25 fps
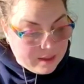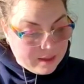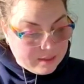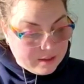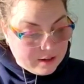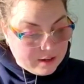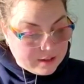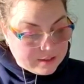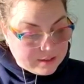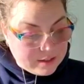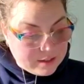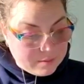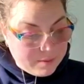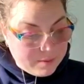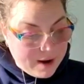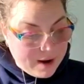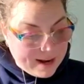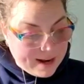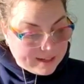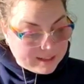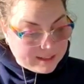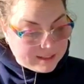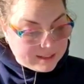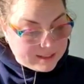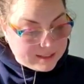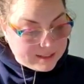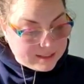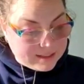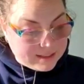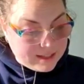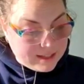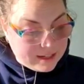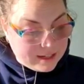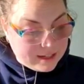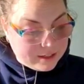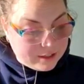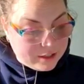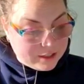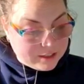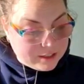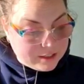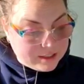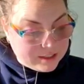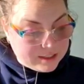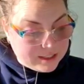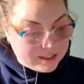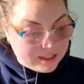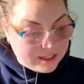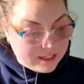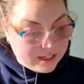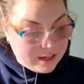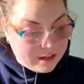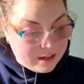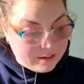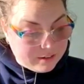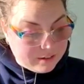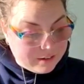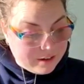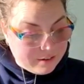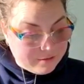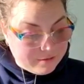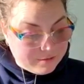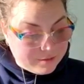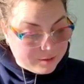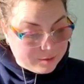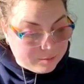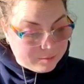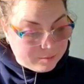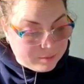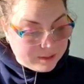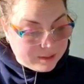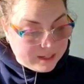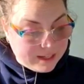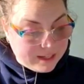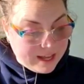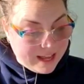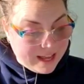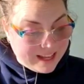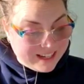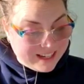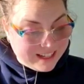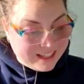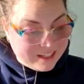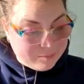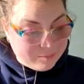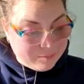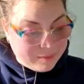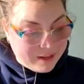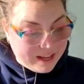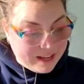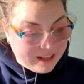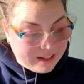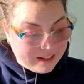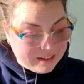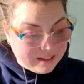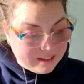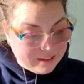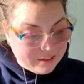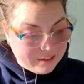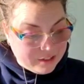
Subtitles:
there are some practices that encourage sitting uncomfortably and in pain,